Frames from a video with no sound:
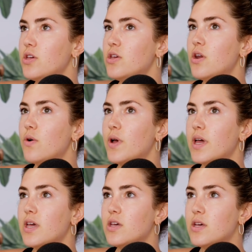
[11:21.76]

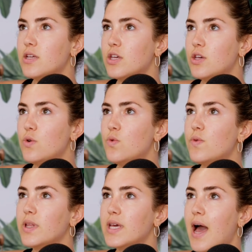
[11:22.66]
you
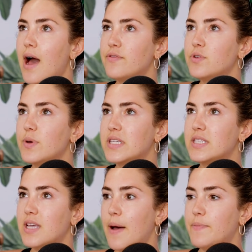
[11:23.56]
really have to
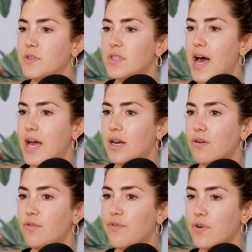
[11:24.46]
accept that
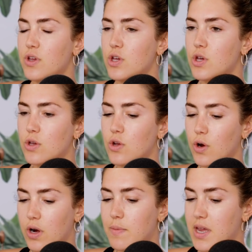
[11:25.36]
you're
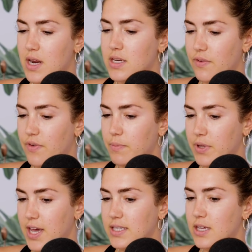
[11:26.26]
going to be in a different
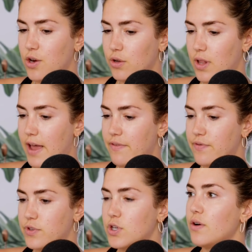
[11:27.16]
place in your life
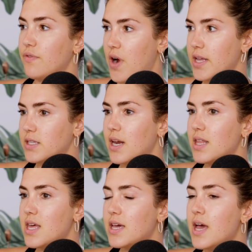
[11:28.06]
to your friends. And I think